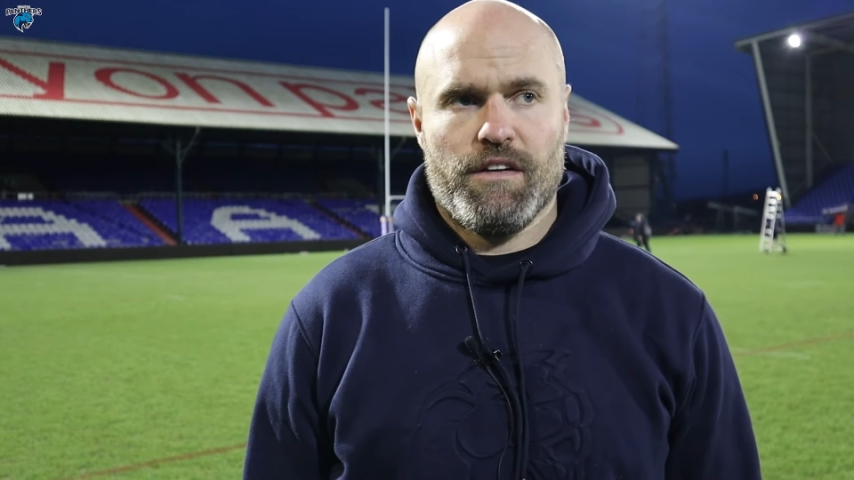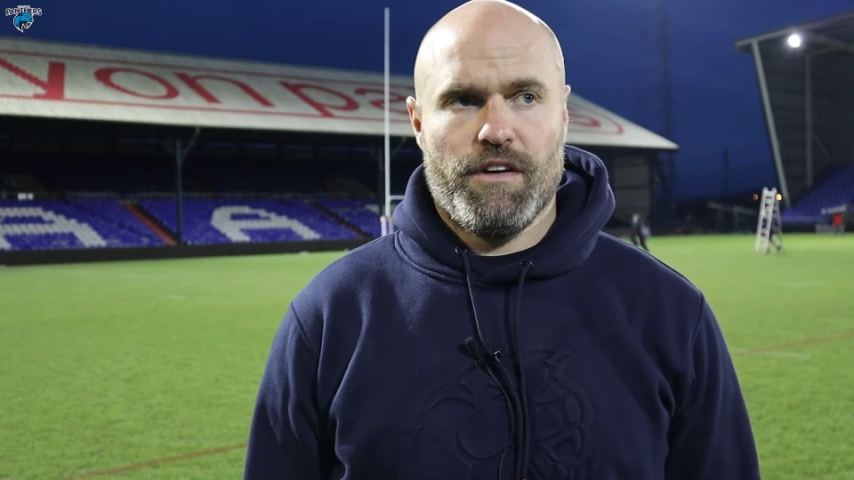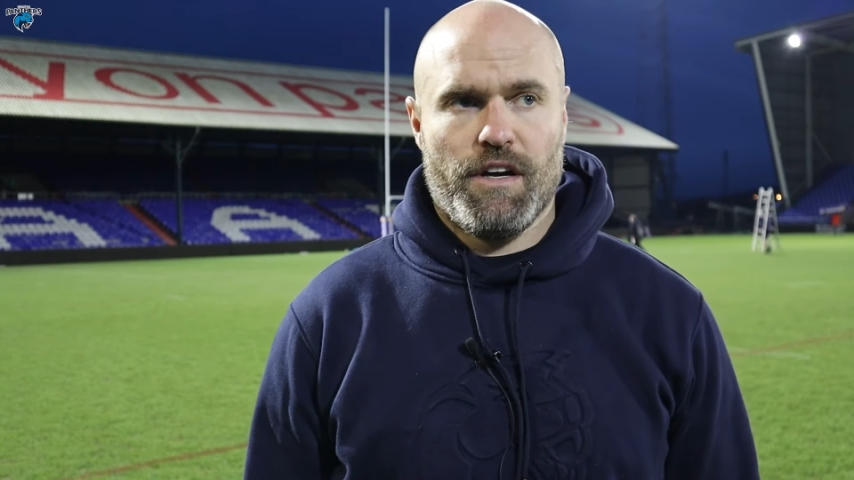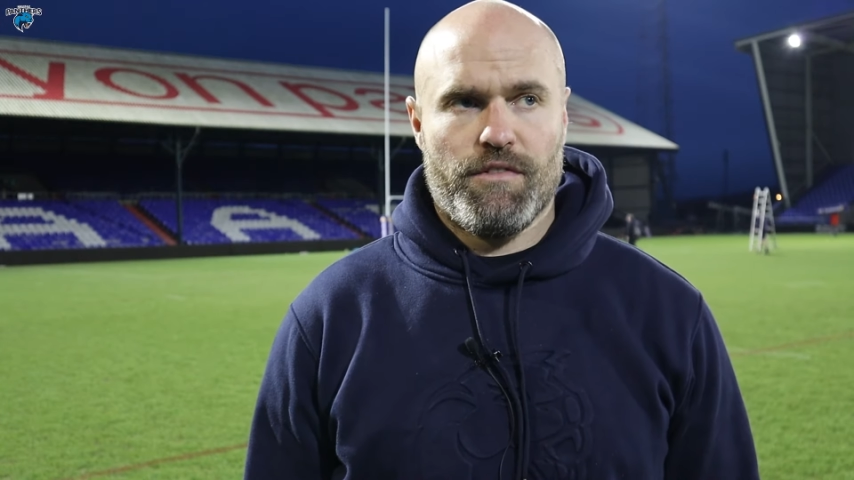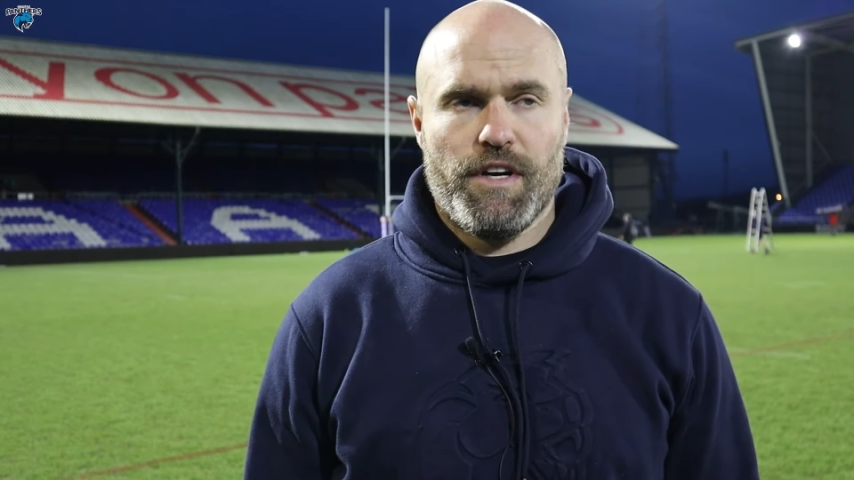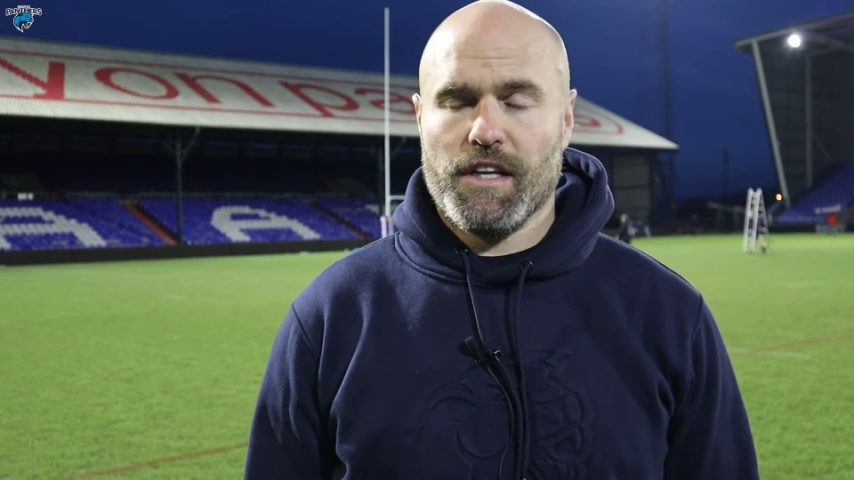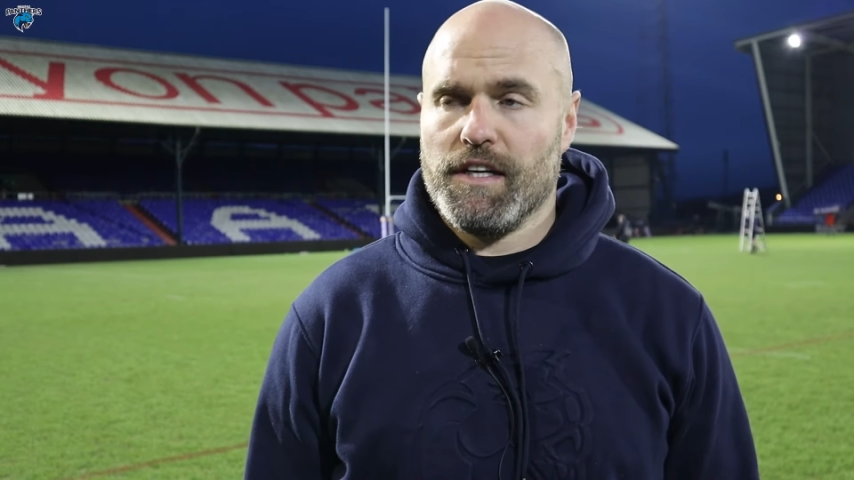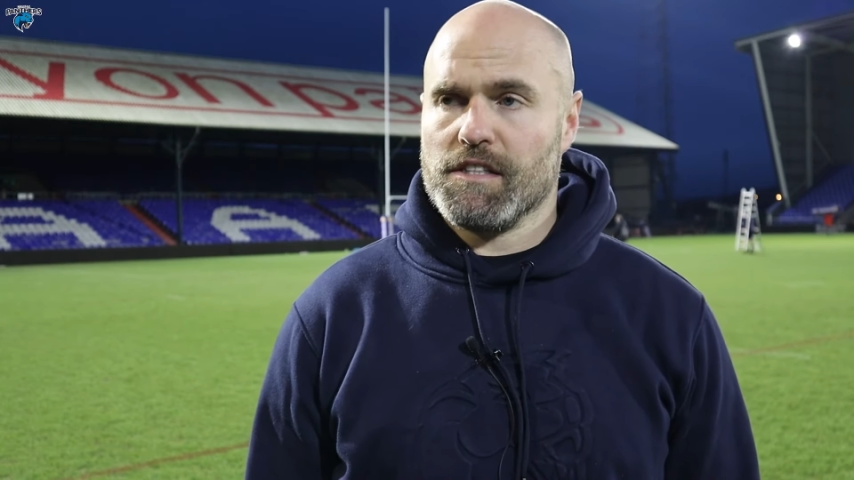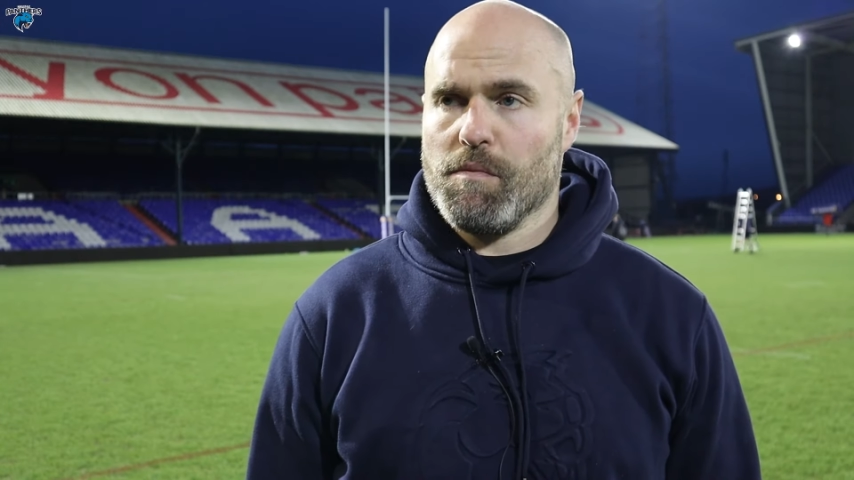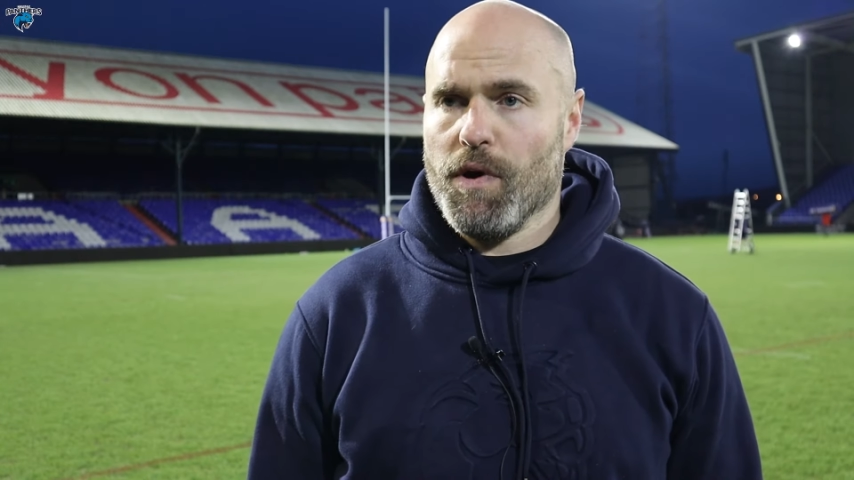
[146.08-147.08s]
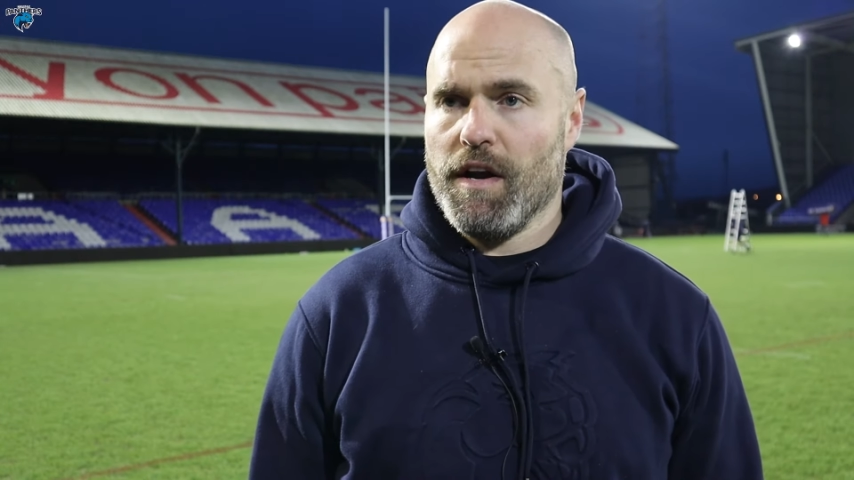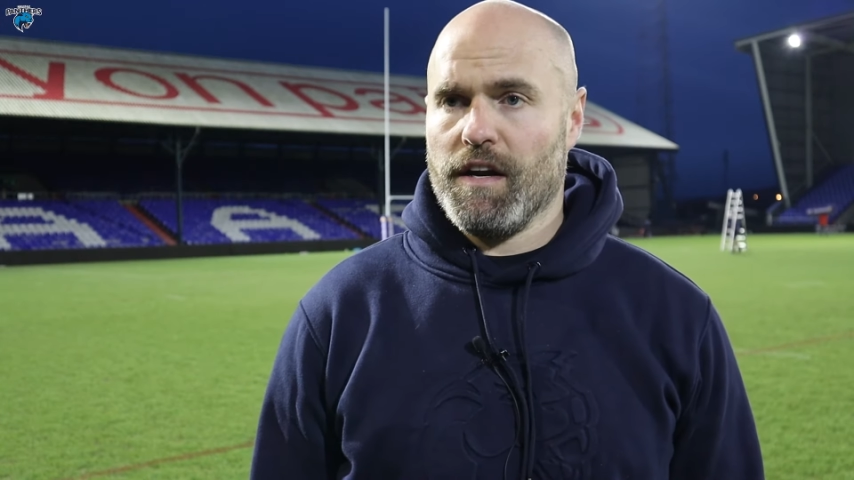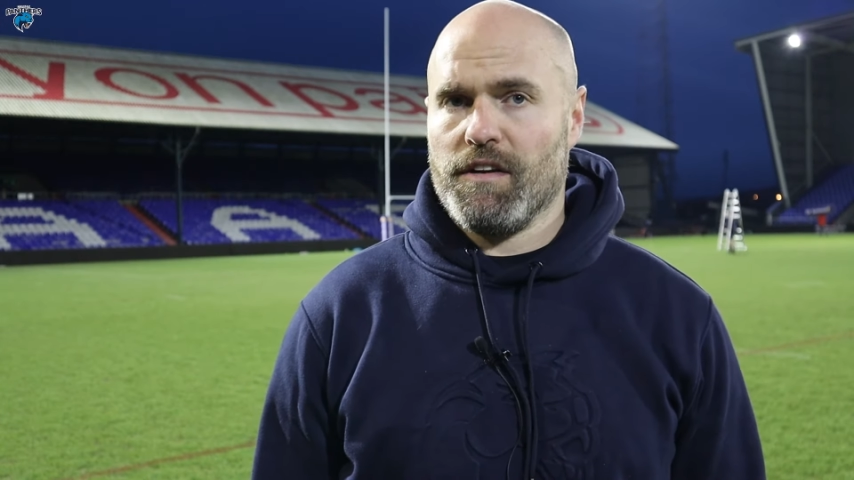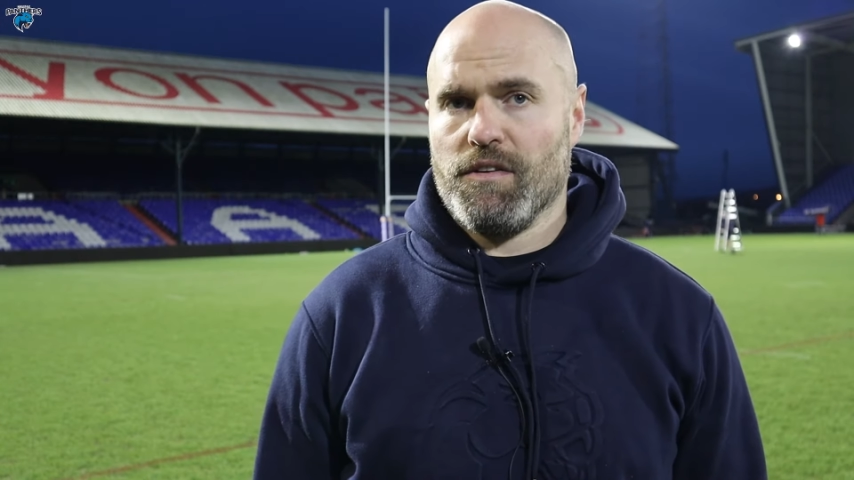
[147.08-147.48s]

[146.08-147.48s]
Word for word: uh, really disappointed.